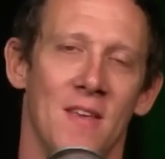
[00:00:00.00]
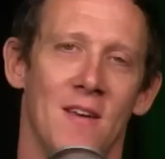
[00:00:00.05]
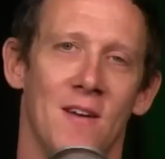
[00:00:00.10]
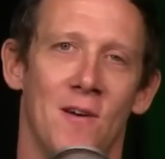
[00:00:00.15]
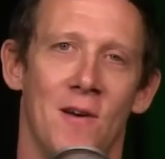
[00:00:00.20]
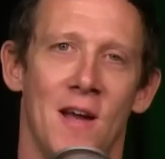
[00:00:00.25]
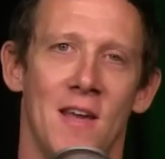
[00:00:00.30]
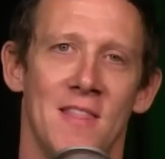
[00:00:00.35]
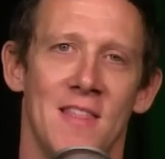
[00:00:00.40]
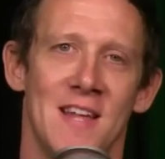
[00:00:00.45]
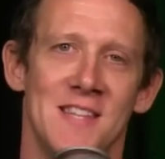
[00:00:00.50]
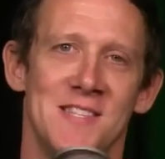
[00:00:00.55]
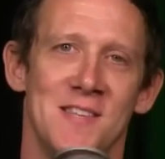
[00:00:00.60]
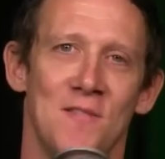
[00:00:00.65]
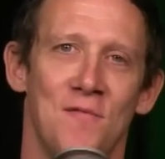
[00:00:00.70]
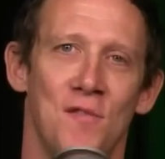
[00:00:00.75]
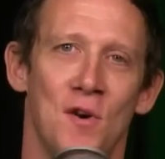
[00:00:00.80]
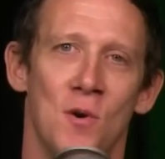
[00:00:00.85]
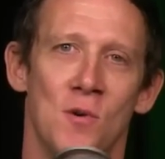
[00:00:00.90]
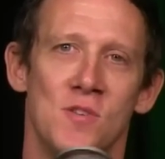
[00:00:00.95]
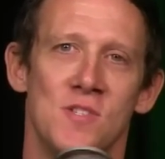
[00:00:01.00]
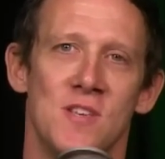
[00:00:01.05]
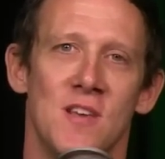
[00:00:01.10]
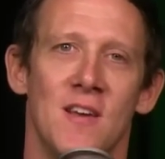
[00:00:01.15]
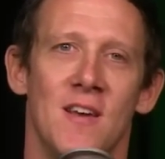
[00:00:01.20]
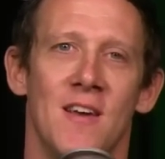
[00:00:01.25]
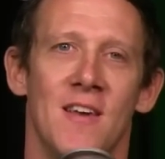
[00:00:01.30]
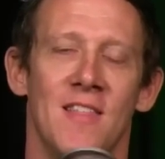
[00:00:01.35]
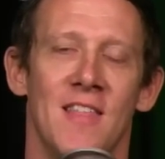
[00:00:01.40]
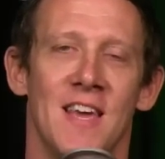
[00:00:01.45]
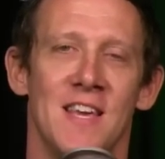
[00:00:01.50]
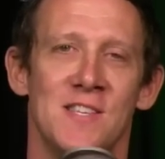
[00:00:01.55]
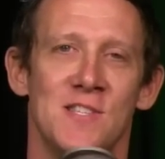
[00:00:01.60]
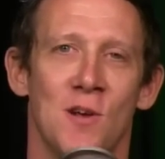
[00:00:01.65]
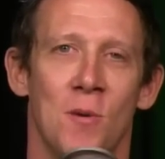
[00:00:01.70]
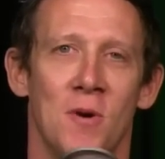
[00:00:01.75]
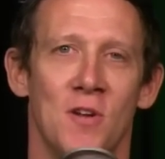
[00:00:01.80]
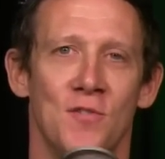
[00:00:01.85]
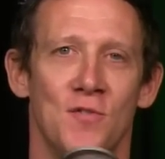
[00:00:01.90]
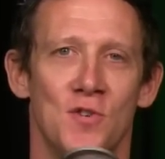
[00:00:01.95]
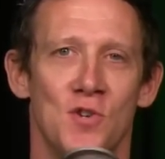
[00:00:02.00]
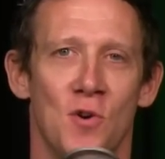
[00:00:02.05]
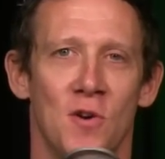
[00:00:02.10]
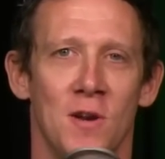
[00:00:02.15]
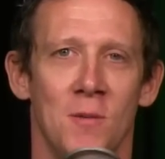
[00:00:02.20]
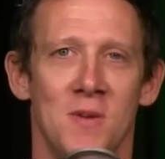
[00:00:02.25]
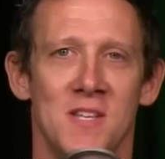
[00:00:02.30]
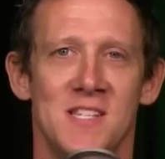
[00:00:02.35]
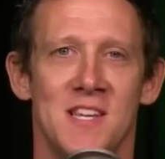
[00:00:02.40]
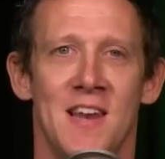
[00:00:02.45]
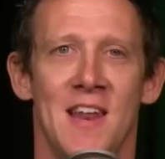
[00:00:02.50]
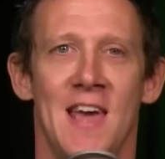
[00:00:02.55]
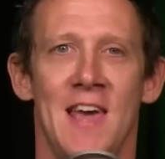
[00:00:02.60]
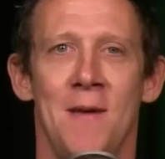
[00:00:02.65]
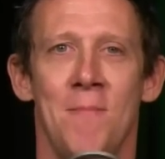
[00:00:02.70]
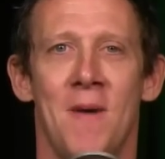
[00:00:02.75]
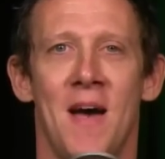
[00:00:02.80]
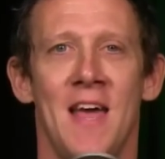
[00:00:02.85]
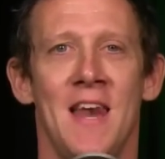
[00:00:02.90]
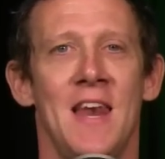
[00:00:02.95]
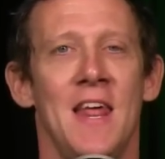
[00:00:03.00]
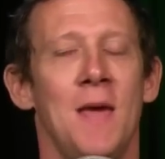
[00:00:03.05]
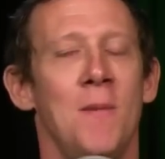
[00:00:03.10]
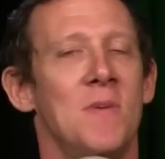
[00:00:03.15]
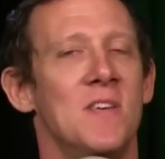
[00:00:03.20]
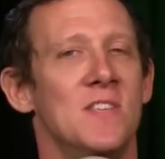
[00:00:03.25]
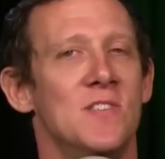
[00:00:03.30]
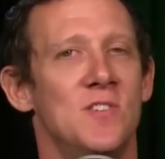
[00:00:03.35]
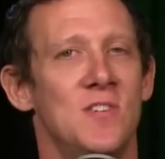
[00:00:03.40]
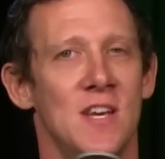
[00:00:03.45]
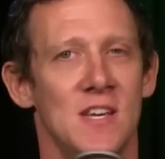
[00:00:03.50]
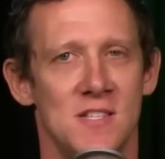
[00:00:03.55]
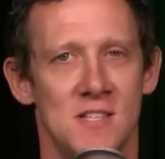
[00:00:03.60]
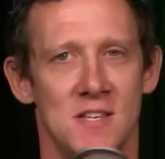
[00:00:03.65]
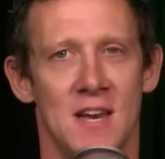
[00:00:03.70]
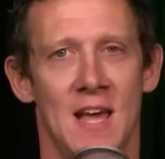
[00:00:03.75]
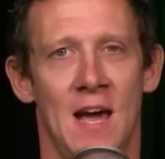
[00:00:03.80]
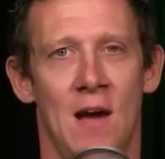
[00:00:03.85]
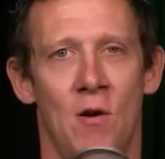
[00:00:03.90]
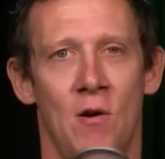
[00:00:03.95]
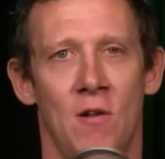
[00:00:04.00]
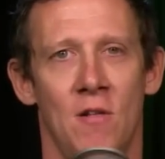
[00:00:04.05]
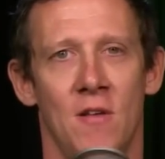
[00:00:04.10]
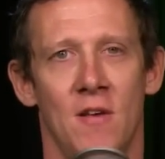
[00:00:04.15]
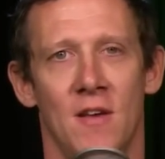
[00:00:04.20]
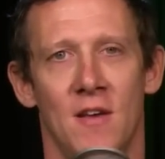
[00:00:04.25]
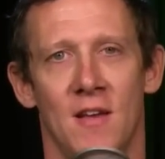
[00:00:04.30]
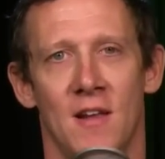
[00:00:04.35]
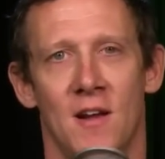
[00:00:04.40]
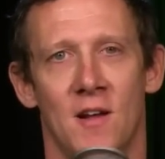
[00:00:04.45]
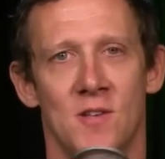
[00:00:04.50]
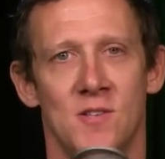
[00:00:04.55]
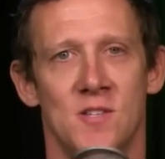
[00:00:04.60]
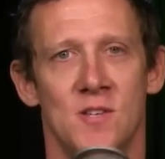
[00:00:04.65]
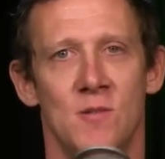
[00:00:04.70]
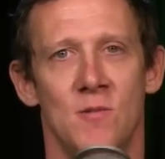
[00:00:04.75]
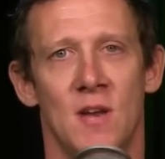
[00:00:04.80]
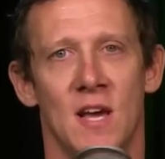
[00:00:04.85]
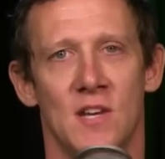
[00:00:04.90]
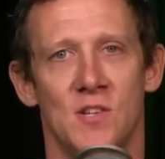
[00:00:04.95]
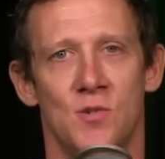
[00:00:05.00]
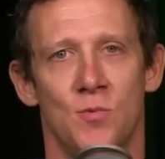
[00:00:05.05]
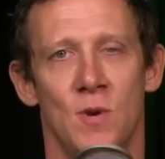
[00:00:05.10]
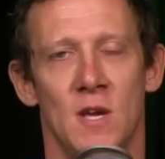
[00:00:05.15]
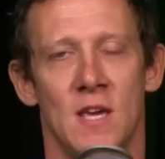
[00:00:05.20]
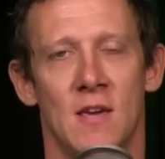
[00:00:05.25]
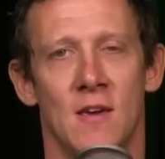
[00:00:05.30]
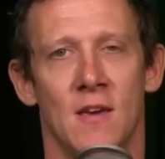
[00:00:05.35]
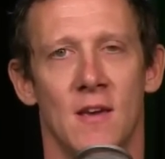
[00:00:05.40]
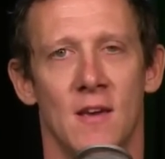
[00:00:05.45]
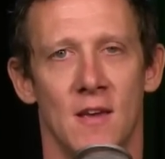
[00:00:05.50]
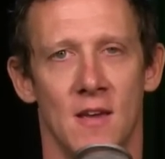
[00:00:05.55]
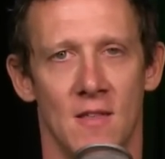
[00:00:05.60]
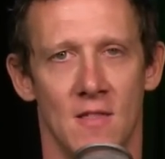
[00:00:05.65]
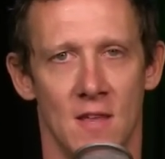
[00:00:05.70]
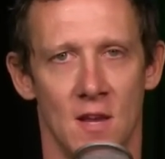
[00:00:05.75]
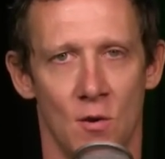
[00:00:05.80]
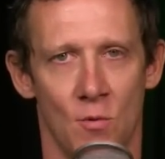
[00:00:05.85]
All right, that's it, folks. Thank you so much for joining me today. My name is Jason Howell, and I'll see you next week in the